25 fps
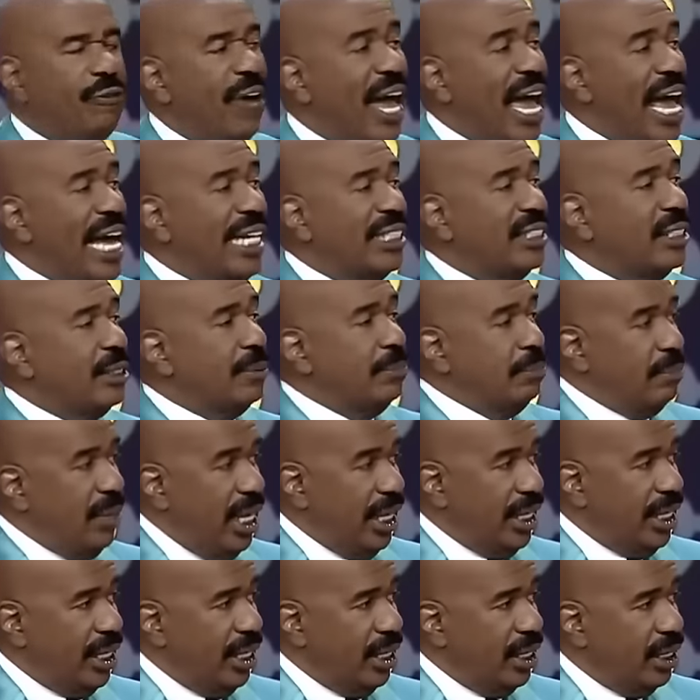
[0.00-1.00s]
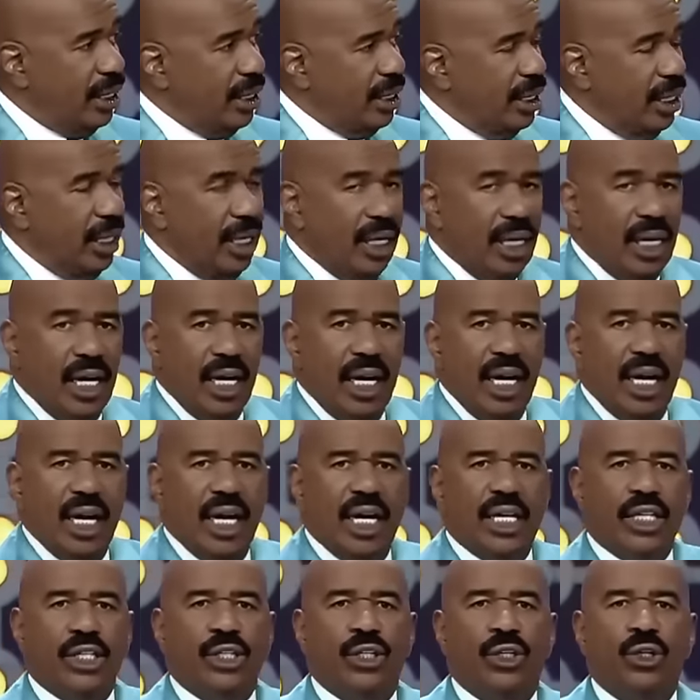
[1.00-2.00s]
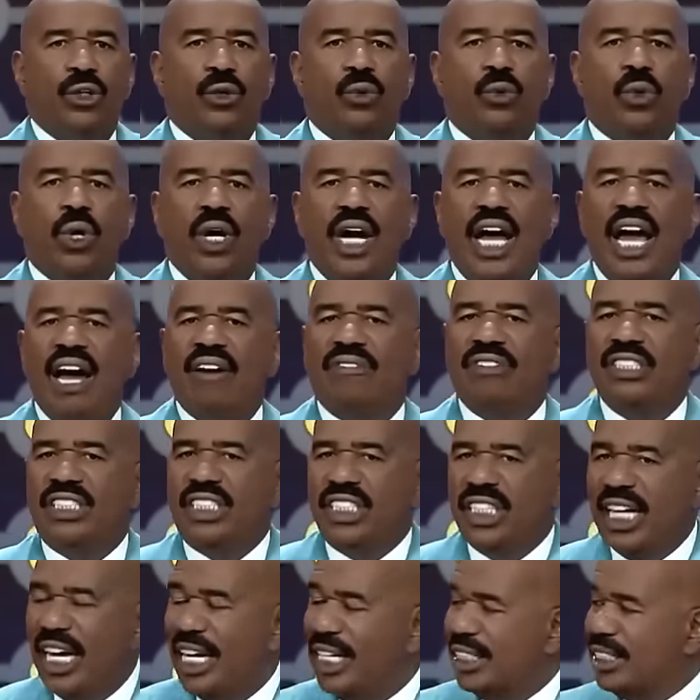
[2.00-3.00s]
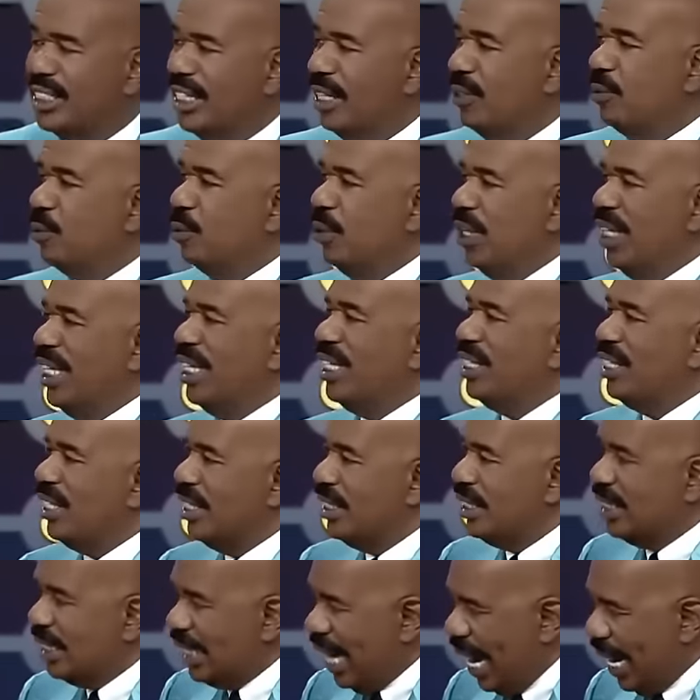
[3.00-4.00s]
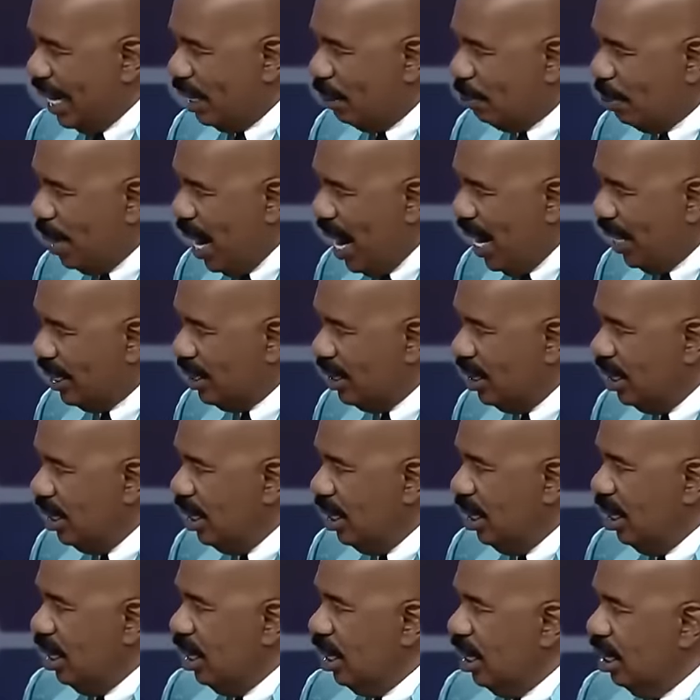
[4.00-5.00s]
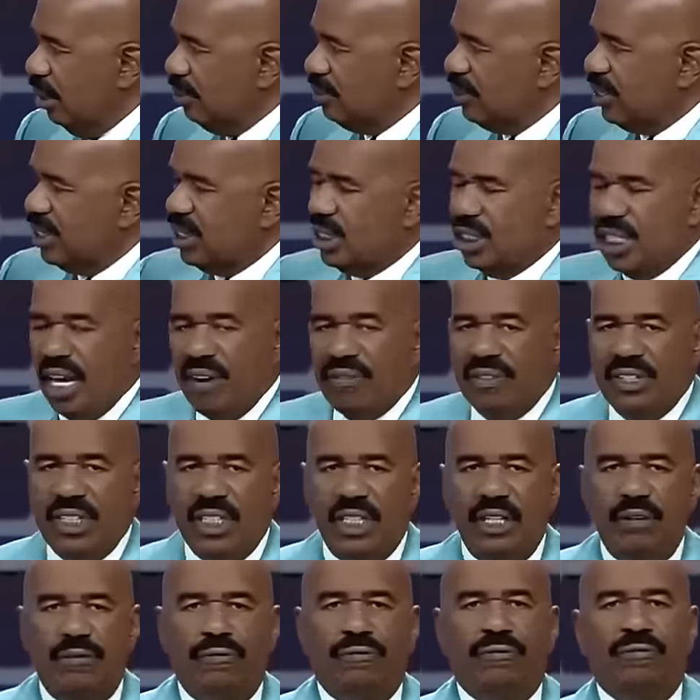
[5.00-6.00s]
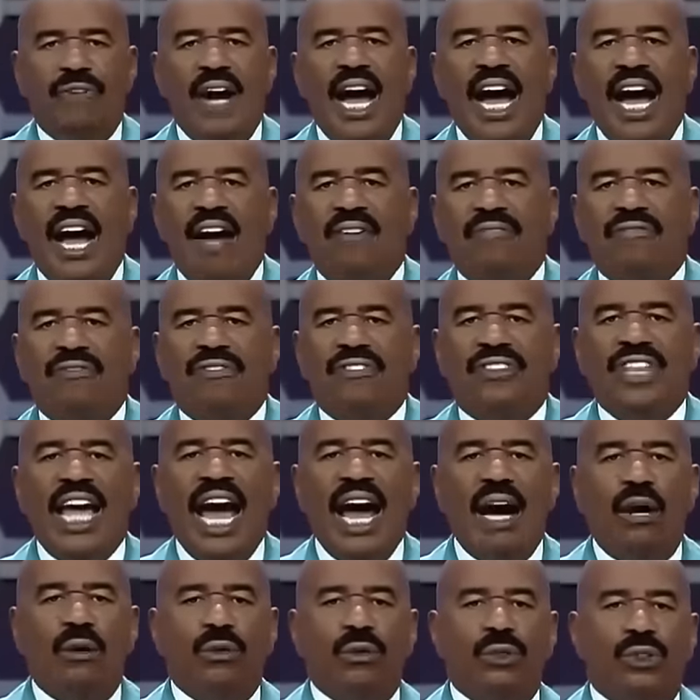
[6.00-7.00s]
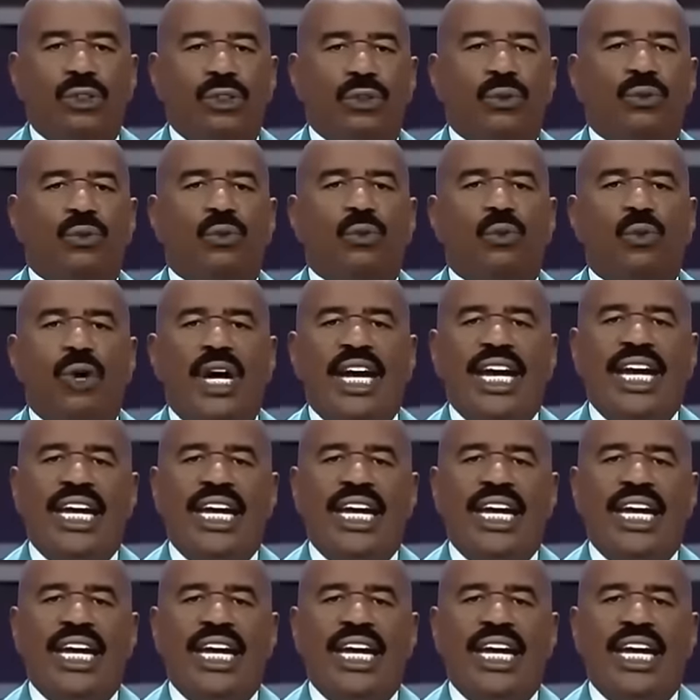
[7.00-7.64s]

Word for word: fast money. You will have a chance at winning the jackpot of 75,000